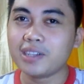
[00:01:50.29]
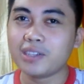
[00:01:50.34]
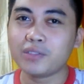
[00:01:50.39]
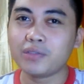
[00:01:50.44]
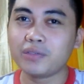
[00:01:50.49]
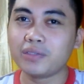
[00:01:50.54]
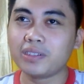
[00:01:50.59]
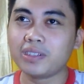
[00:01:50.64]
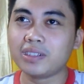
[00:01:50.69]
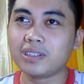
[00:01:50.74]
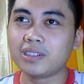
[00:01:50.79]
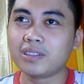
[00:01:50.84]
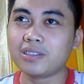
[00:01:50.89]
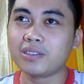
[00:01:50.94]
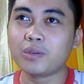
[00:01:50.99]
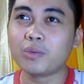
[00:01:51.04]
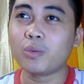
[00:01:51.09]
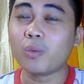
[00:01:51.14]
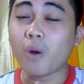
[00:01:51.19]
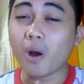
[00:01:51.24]
to feel
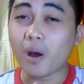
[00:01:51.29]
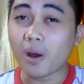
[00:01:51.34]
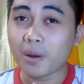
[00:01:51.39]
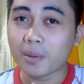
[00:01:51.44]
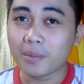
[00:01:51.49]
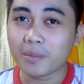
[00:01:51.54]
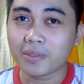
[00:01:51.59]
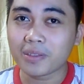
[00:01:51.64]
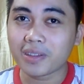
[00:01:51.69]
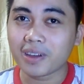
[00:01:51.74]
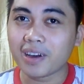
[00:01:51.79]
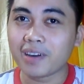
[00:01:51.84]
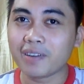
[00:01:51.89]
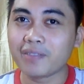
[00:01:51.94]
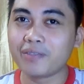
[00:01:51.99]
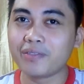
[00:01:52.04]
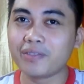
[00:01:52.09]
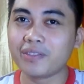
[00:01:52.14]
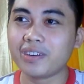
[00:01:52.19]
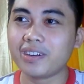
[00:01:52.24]
the warmth
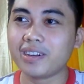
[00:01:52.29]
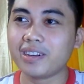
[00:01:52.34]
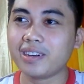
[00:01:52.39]
of